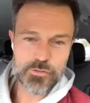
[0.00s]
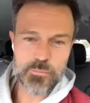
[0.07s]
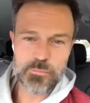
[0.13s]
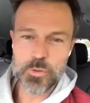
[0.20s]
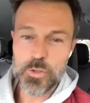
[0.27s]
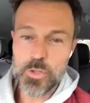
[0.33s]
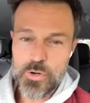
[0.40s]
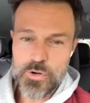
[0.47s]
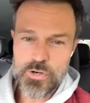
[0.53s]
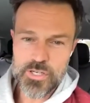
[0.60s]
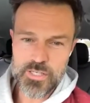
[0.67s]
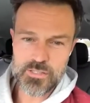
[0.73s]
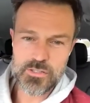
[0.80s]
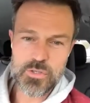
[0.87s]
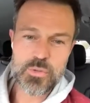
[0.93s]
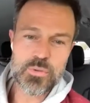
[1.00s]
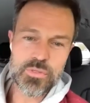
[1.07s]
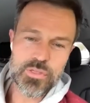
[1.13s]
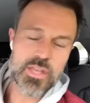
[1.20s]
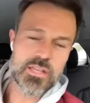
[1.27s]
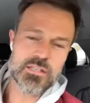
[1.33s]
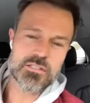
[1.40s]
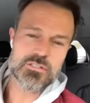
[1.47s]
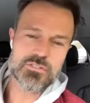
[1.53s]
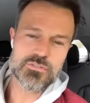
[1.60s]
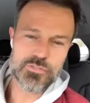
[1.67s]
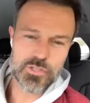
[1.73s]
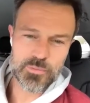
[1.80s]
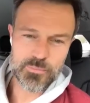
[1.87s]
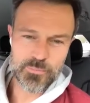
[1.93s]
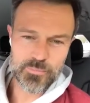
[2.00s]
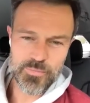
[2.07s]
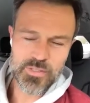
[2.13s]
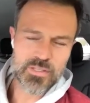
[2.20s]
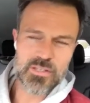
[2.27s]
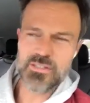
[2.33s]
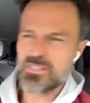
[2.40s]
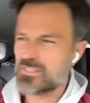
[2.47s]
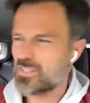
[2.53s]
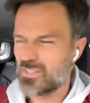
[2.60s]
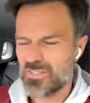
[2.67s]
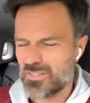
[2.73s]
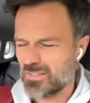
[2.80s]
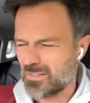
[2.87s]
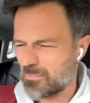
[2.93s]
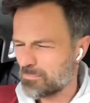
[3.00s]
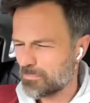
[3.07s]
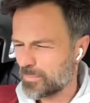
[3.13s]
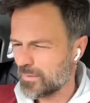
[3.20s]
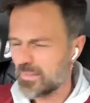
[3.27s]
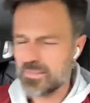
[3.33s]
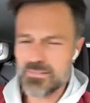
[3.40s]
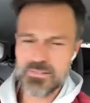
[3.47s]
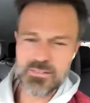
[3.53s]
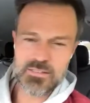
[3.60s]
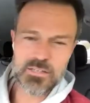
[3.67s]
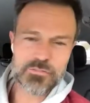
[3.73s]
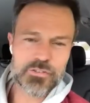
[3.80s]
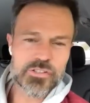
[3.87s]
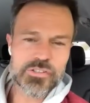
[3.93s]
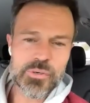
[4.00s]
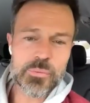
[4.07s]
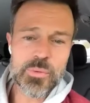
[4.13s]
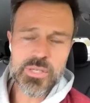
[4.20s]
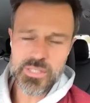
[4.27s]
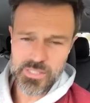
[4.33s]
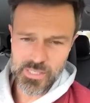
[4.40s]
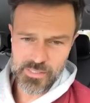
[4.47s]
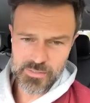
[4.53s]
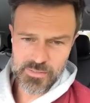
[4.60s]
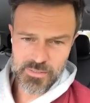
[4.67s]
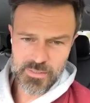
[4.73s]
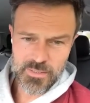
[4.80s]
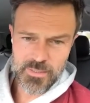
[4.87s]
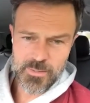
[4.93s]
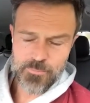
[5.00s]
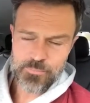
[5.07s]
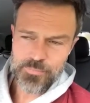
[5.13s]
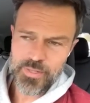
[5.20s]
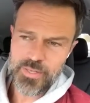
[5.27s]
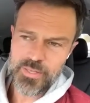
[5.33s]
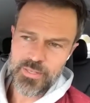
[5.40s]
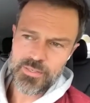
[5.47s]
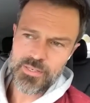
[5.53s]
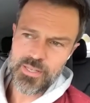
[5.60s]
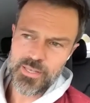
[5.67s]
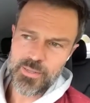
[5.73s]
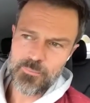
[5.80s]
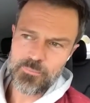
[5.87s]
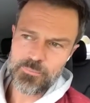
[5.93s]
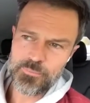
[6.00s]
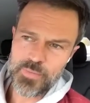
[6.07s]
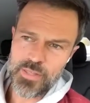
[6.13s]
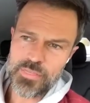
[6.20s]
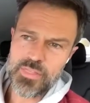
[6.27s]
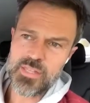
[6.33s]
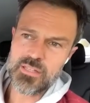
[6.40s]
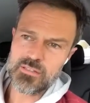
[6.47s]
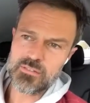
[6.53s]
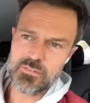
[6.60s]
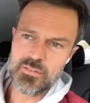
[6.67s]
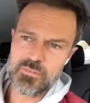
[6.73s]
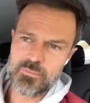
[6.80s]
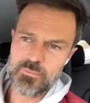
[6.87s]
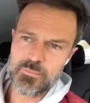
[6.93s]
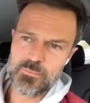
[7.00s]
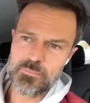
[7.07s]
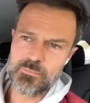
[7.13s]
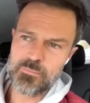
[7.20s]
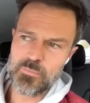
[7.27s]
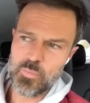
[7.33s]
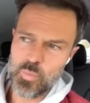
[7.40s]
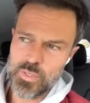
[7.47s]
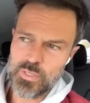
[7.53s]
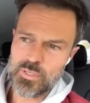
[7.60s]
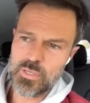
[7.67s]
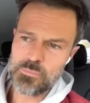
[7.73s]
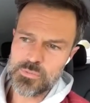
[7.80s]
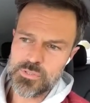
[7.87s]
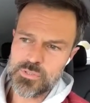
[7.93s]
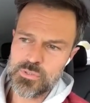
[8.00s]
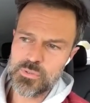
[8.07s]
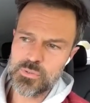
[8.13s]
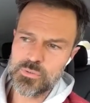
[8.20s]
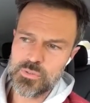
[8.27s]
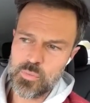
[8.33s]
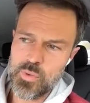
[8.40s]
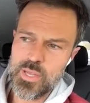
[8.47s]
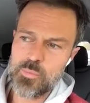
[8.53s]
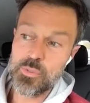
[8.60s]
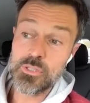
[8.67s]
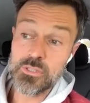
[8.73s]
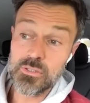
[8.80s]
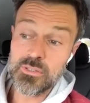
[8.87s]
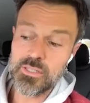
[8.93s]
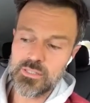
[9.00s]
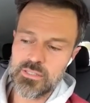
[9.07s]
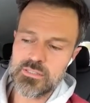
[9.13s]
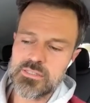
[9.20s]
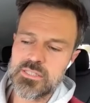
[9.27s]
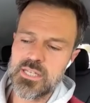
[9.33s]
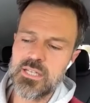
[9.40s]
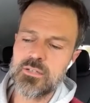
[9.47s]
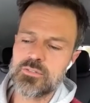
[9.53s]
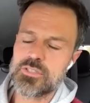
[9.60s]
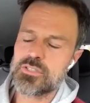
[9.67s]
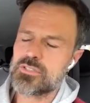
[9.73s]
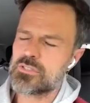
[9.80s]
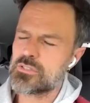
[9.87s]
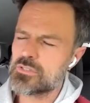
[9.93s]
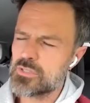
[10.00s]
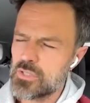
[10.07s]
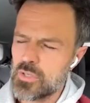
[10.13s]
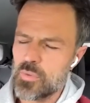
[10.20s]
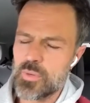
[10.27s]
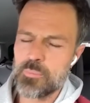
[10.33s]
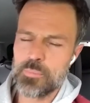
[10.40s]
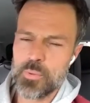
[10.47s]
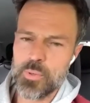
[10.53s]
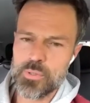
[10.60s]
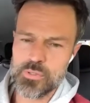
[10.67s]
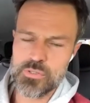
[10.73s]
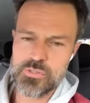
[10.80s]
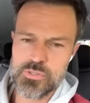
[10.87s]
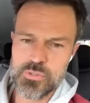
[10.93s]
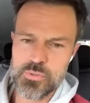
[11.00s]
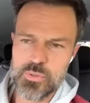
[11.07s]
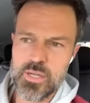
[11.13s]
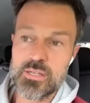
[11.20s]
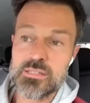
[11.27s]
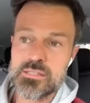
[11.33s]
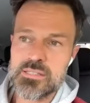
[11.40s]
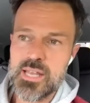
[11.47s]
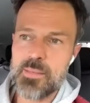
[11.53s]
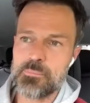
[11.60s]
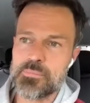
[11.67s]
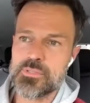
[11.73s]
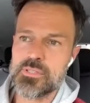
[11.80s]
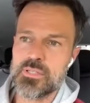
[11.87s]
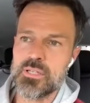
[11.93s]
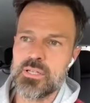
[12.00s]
from learning new things, from it's a completely different arena. And I think when it comes to the way we look at ourselves, it's so important to accept